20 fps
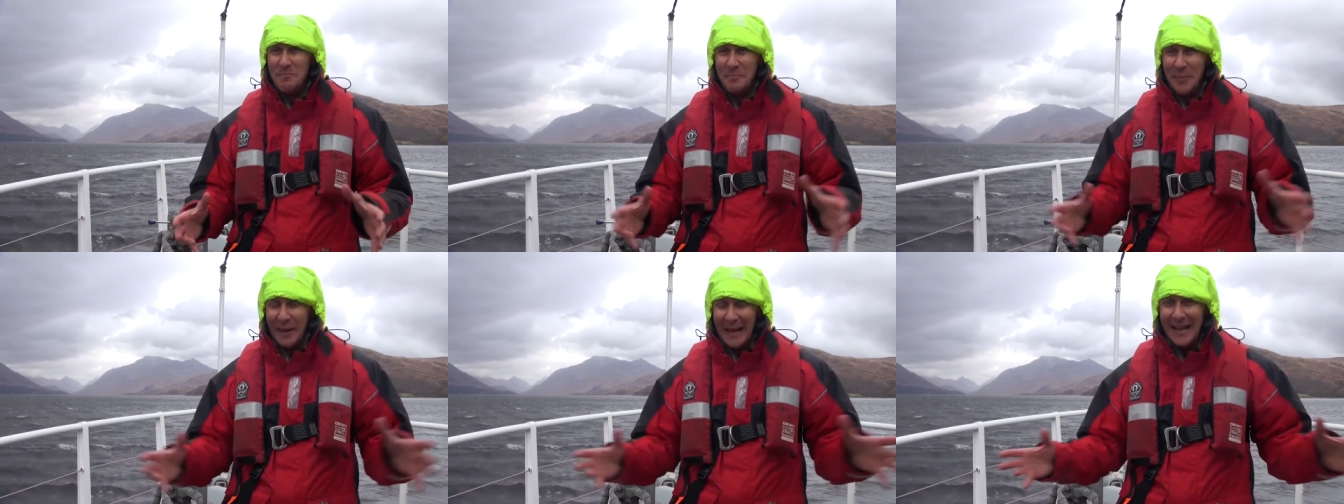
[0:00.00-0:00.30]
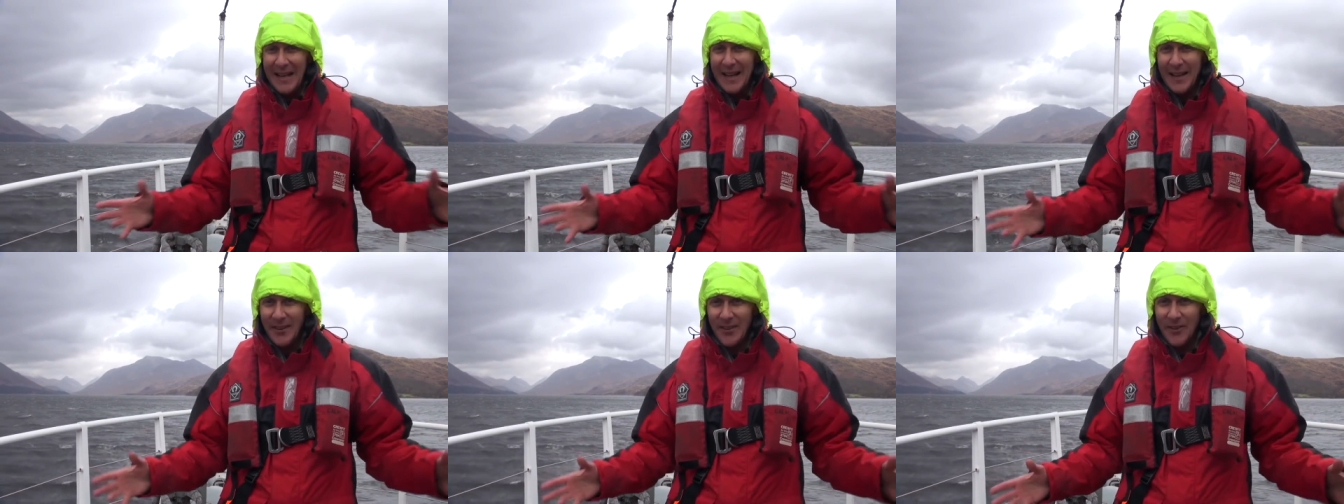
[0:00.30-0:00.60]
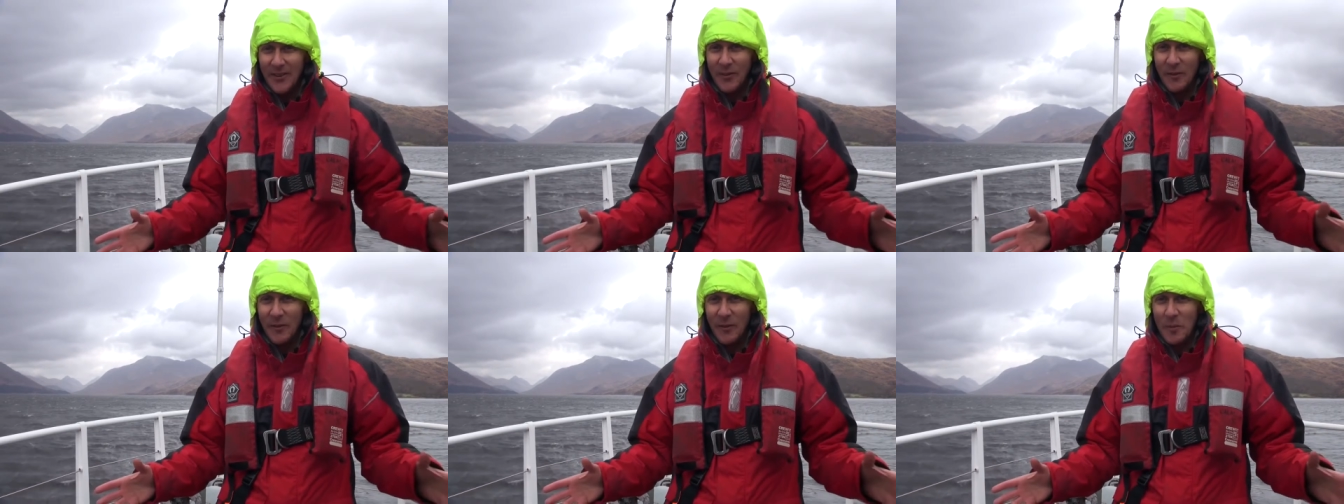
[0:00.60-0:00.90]

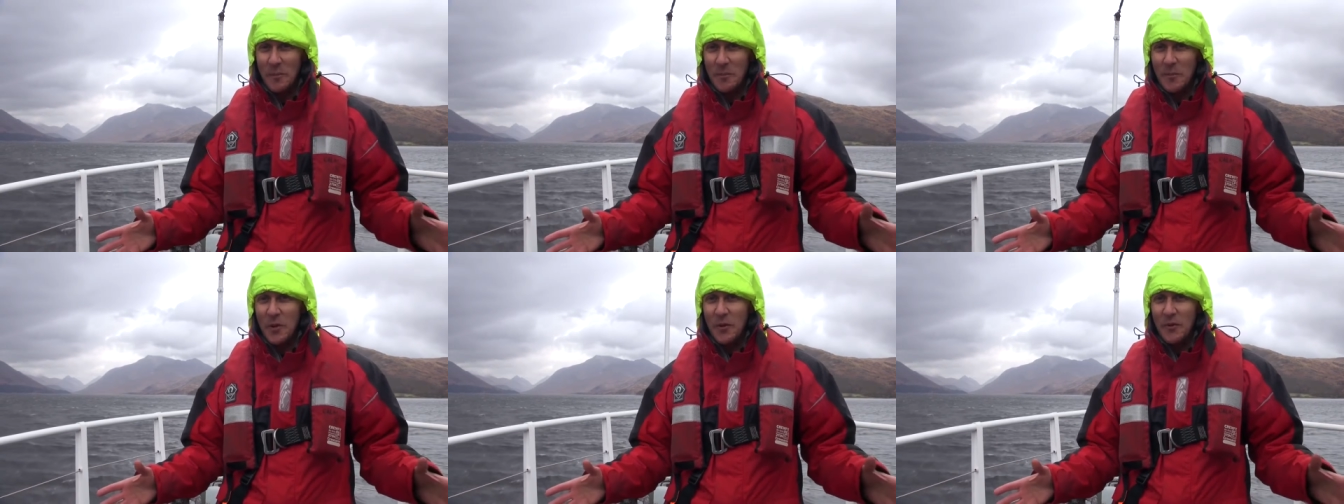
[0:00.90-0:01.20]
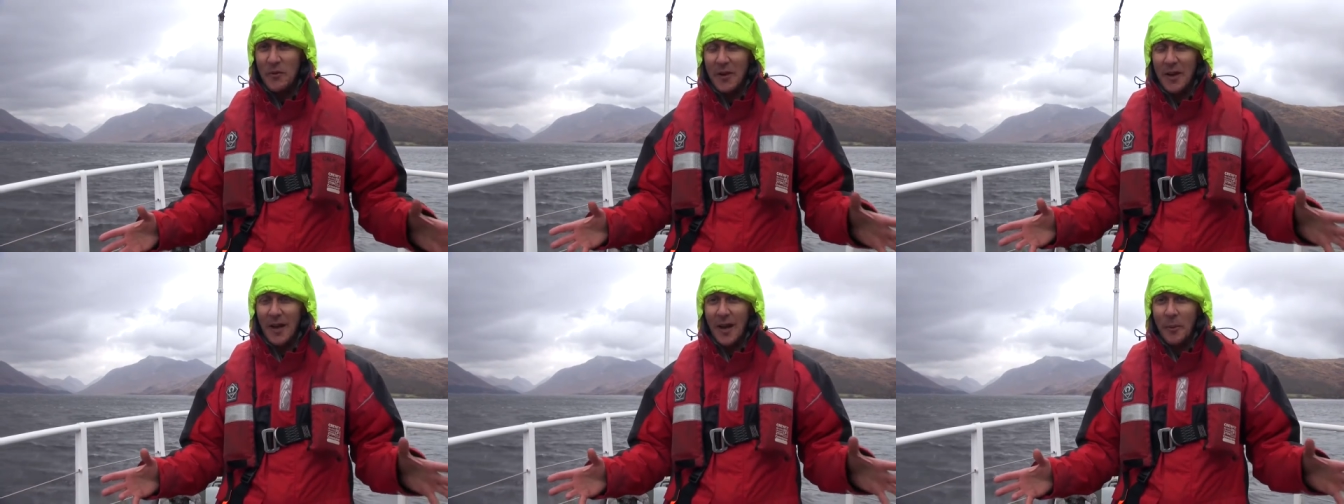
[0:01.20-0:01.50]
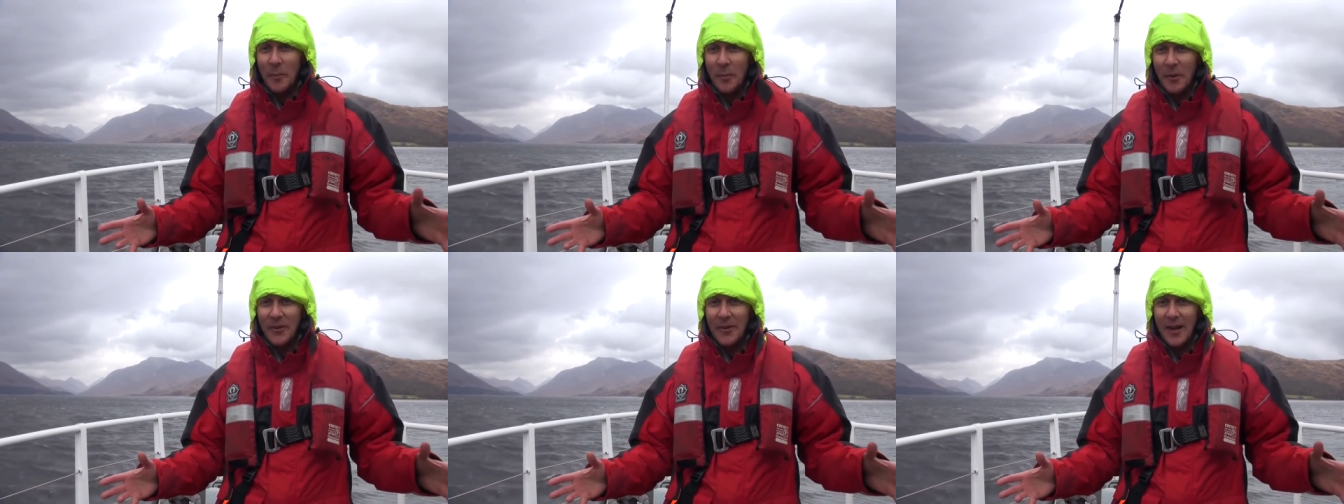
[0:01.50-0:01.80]
billions of them moving
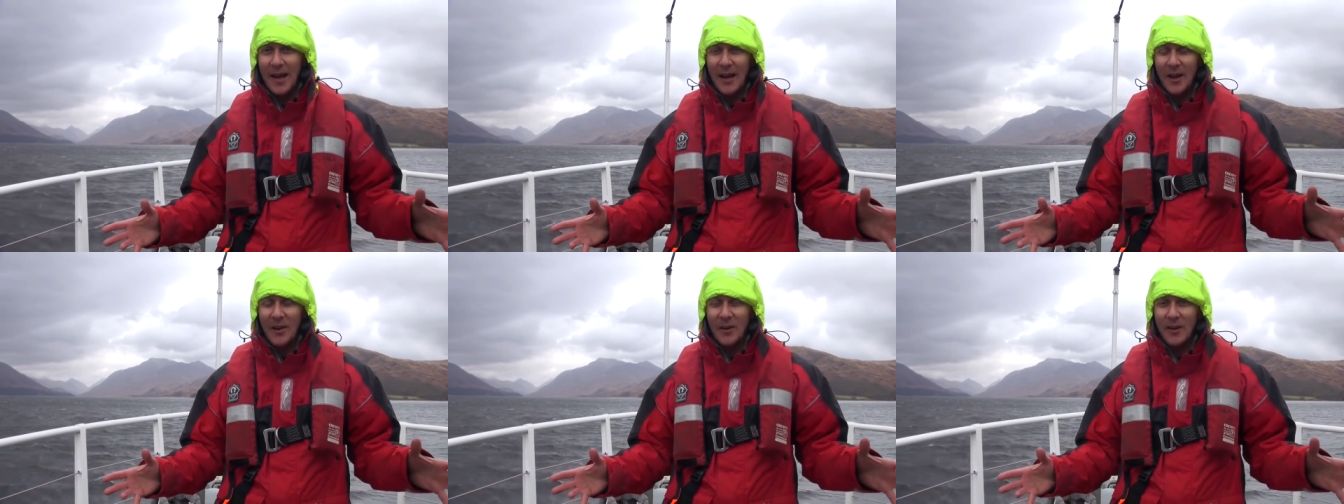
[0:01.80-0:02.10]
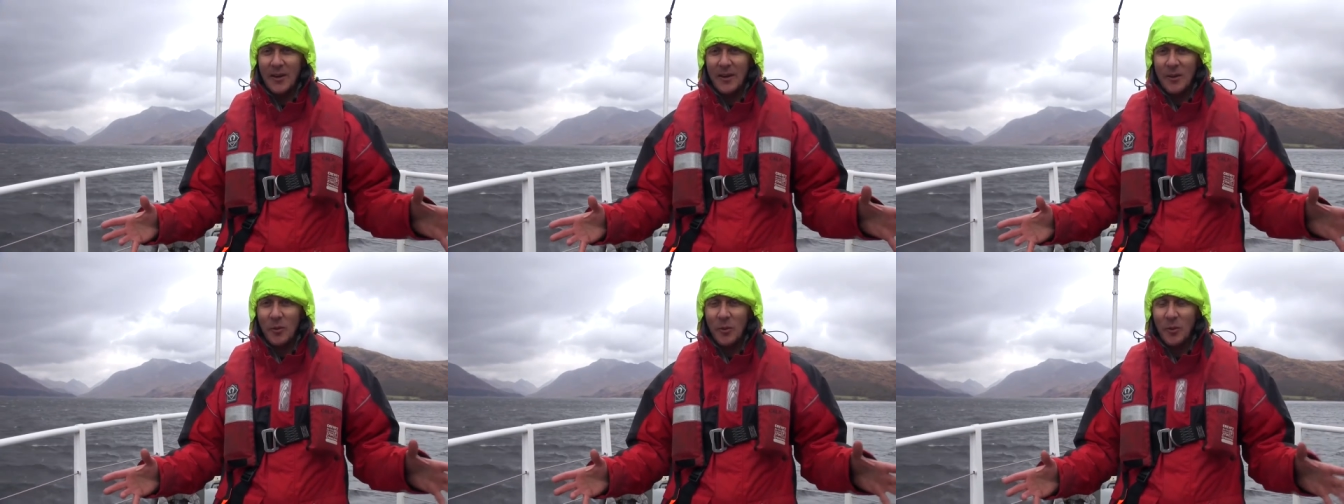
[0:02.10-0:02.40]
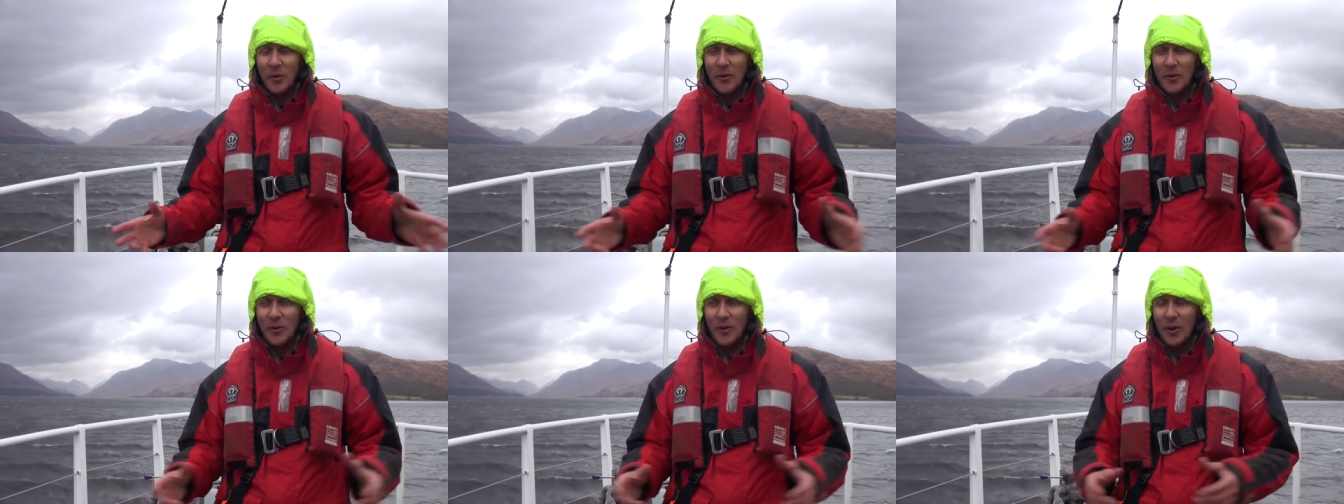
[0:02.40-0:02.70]
up and down in the
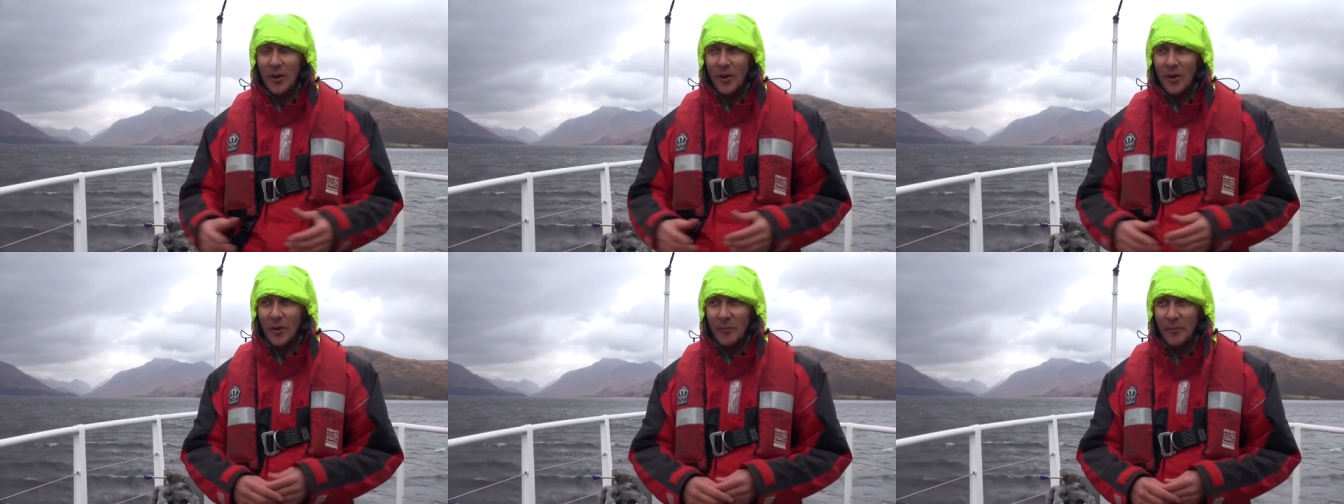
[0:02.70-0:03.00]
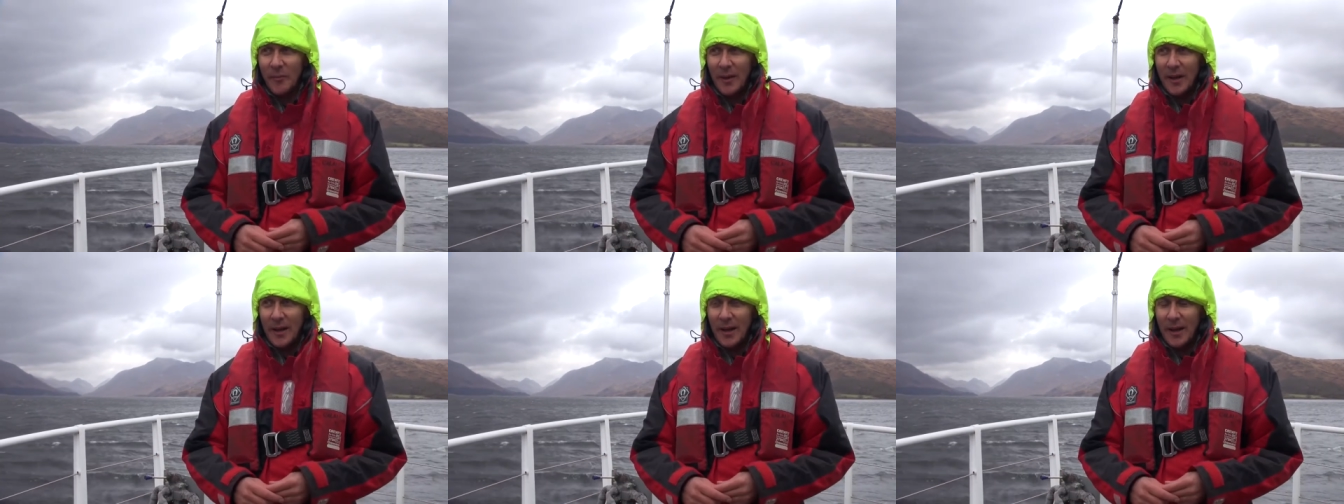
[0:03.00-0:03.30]
water column?